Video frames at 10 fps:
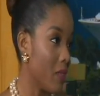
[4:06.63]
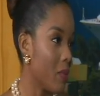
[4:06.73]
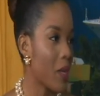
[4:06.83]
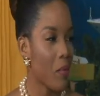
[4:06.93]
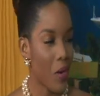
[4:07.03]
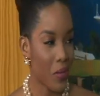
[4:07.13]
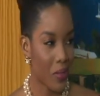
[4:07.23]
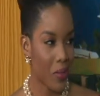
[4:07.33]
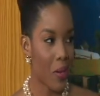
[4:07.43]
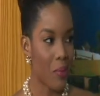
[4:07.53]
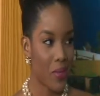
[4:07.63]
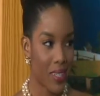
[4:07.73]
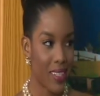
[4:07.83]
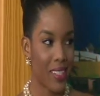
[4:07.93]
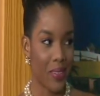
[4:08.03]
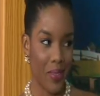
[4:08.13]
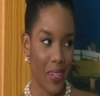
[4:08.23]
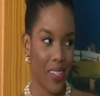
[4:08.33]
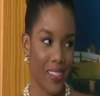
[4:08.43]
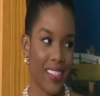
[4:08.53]
but I'm also representing
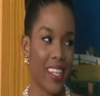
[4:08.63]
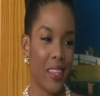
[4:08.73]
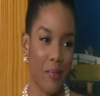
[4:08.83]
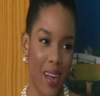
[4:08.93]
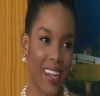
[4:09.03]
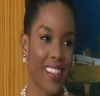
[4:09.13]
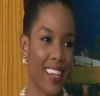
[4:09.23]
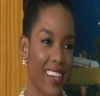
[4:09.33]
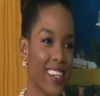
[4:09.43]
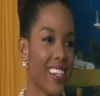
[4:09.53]
Wallhouse at the back there